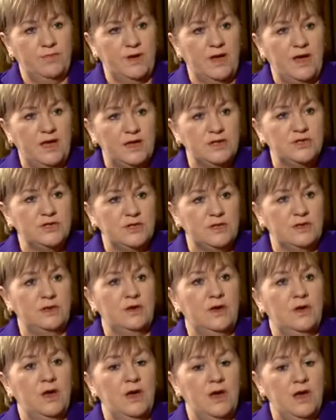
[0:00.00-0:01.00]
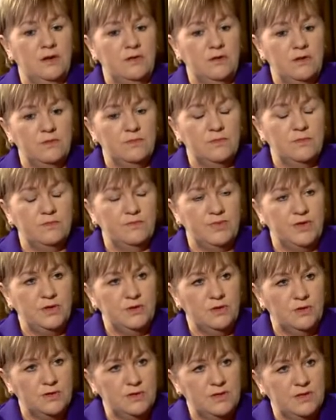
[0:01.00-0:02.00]
but actually how
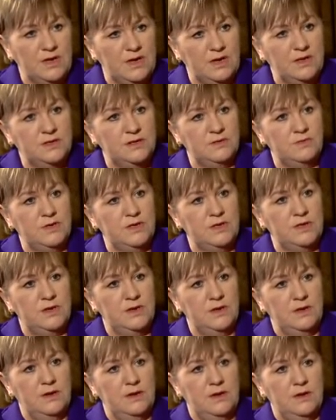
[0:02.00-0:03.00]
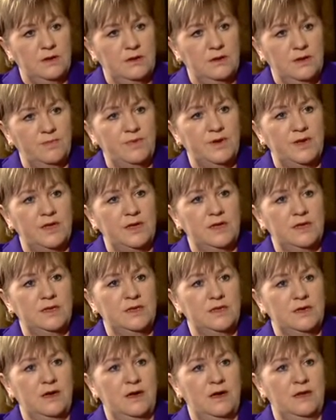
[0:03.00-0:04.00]
beyond that do we
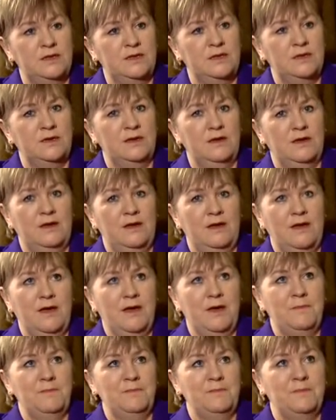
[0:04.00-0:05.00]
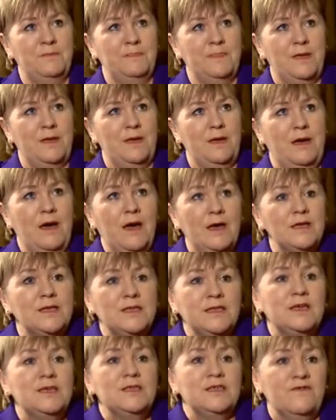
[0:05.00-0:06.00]
liberate and
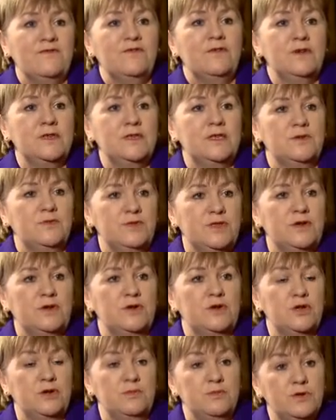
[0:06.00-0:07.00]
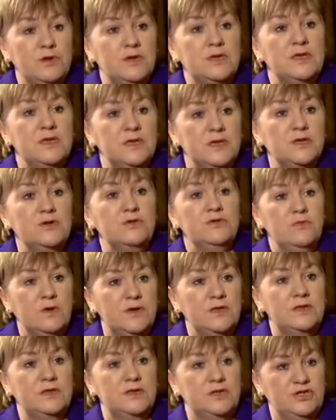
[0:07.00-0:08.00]
access the voices within our communities who
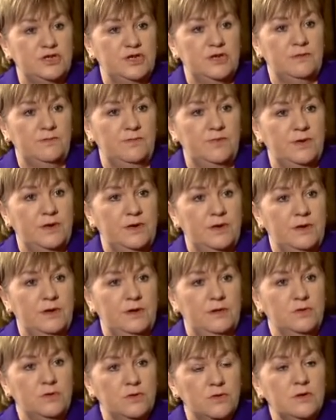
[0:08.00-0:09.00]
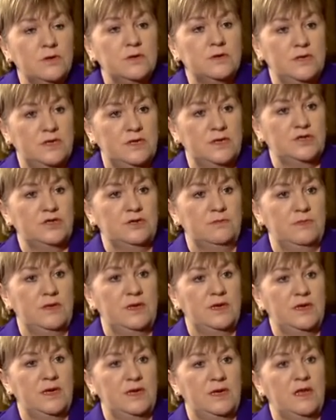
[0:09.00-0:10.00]
want to shape local decision
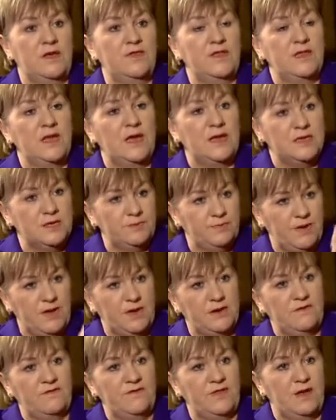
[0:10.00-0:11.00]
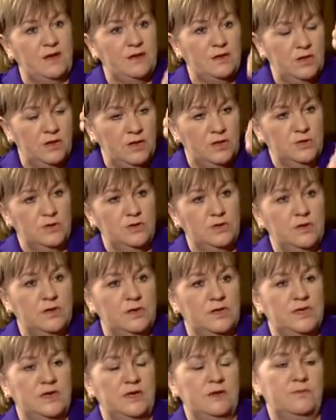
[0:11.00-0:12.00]
making, and I think that is part of that
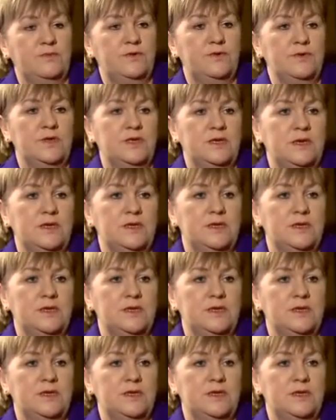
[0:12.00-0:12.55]
longer term process.